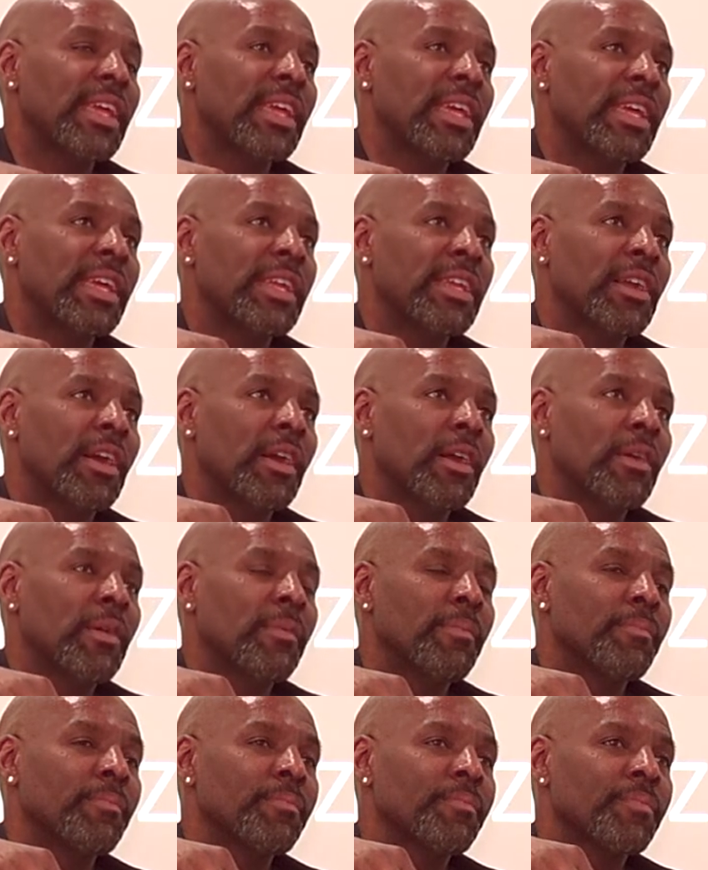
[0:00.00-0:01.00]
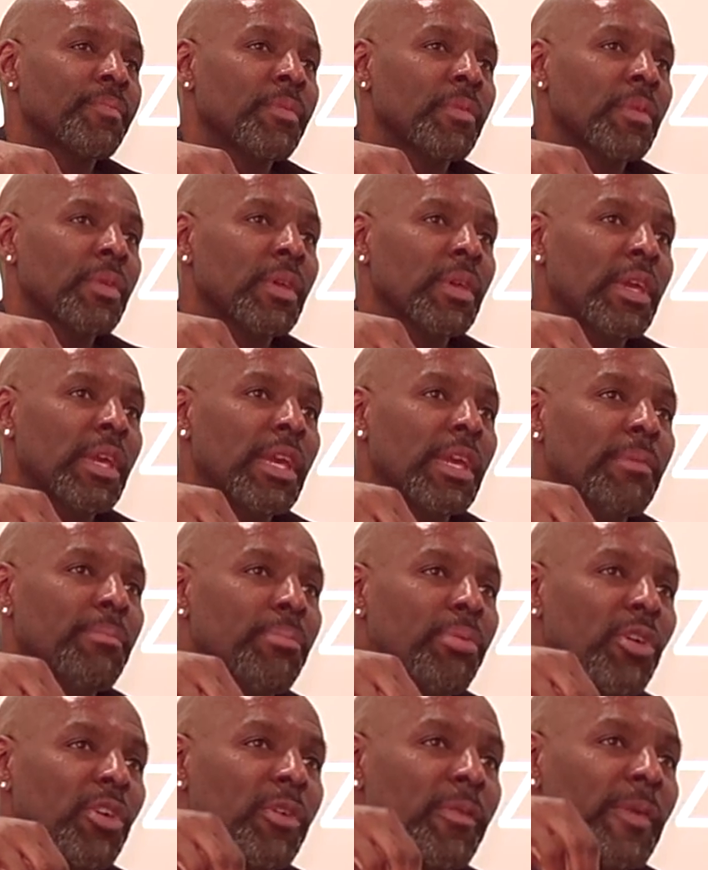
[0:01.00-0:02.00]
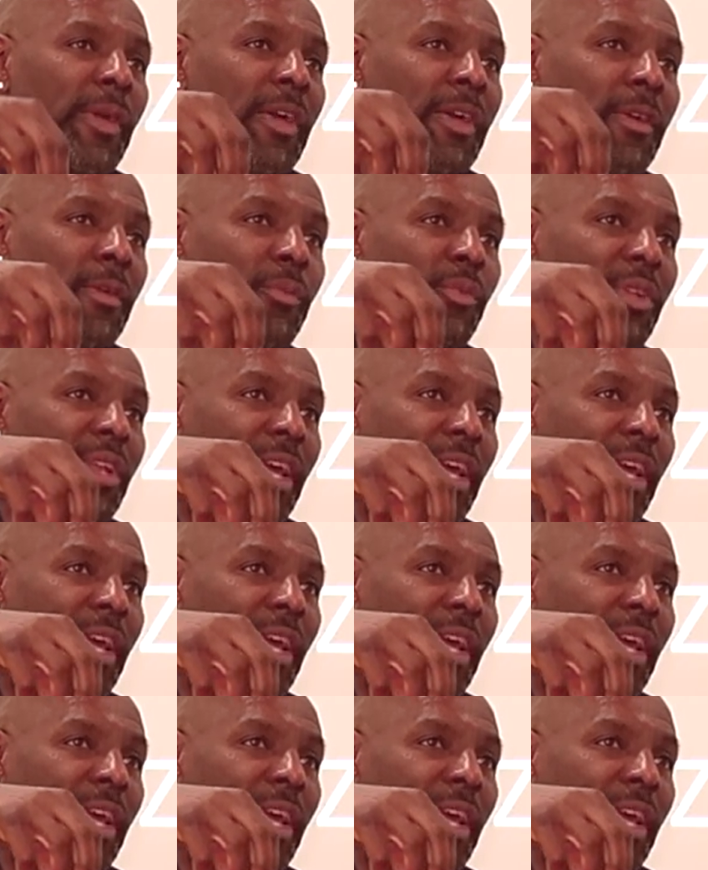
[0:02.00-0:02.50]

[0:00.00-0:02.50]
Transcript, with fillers: in Boerum Hill